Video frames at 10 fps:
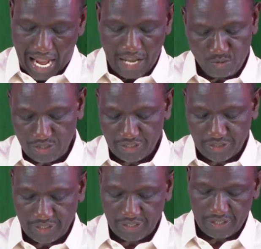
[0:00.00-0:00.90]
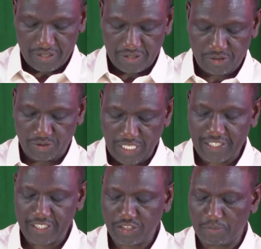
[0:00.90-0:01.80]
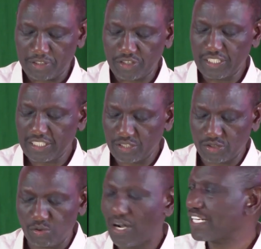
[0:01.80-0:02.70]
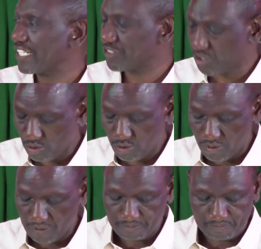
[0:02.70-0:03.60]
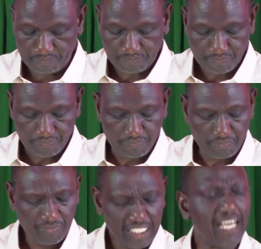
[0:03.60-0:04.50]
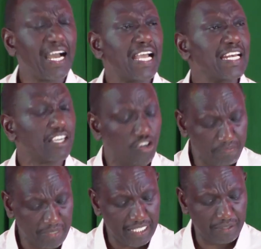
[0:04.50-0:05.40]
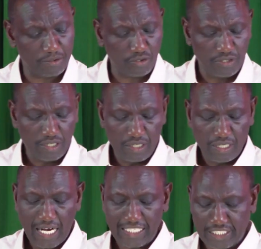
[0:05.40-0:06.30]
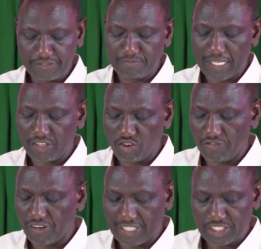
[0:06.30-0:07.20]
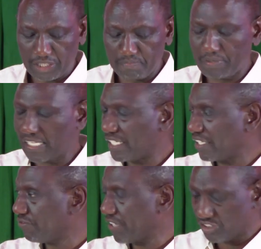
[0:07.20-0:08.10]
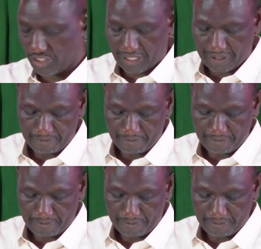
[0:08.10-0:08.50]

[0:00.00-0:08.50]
I want to take this opportunity to underscore a highly commendable achievement of our shipbuilding venture.